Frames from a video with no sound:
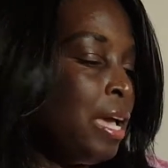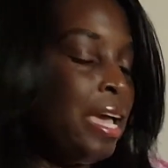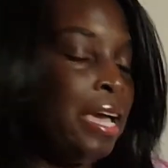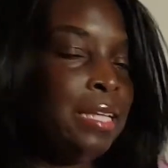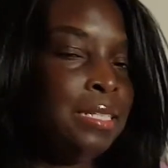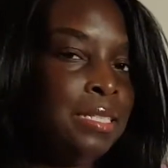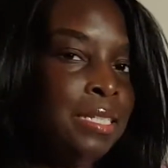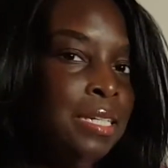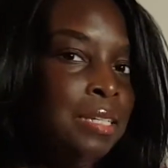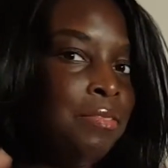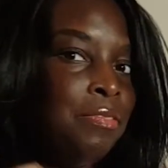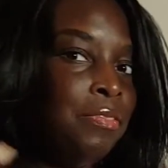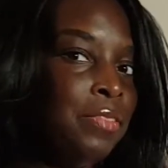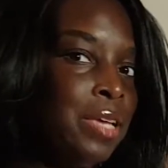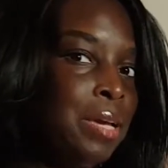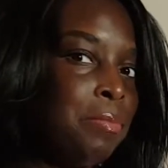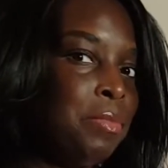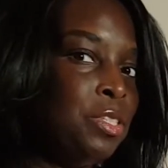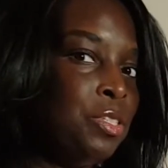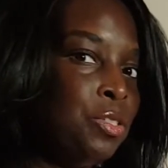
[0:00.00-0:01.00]

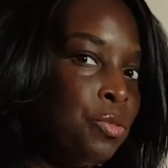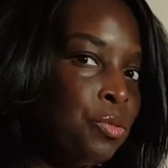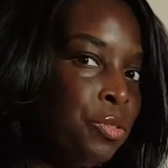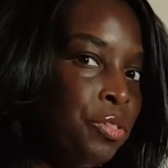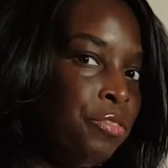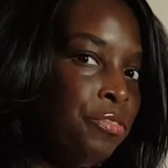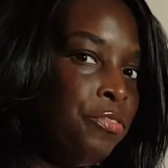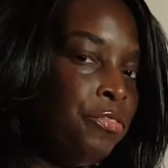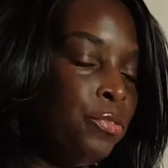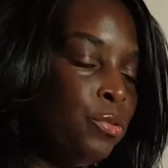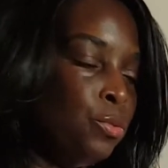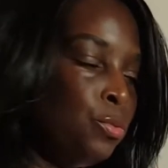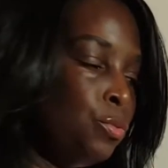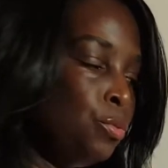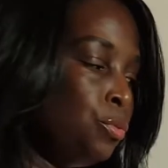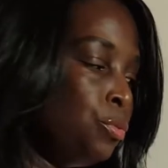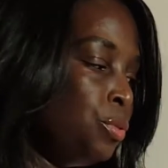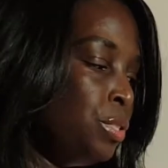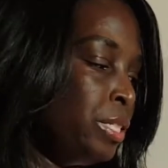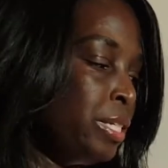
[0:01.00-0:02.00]
anti-inflammatory
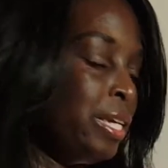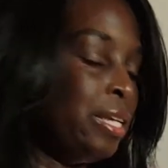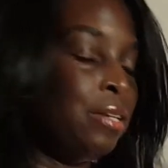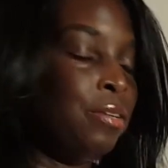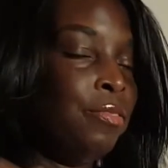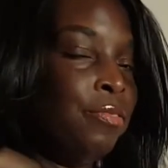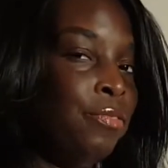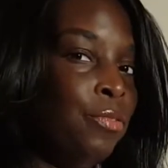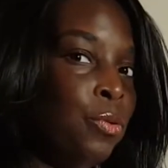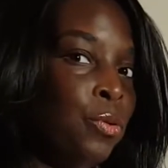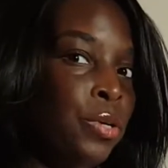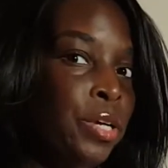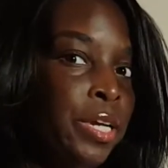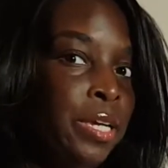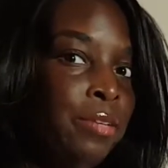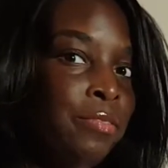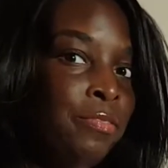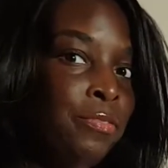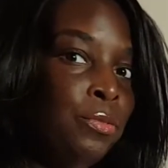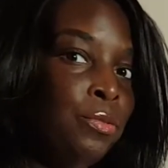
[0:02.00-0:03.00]
foods, and
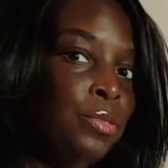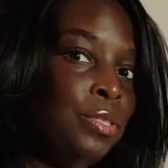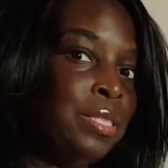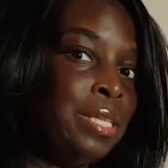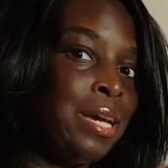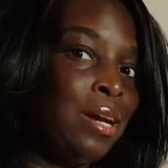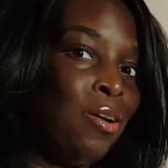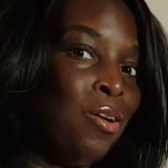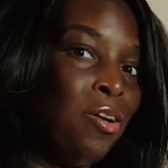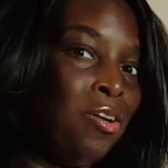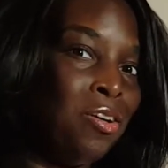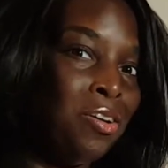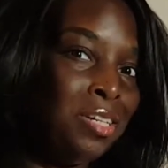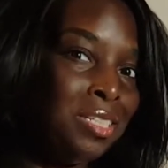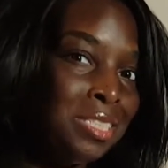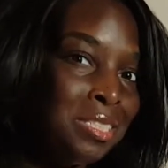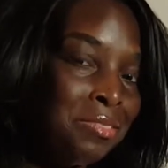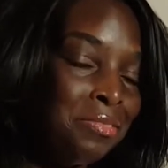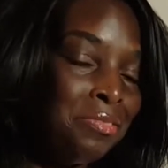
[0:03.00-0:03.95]
avoid foods that cause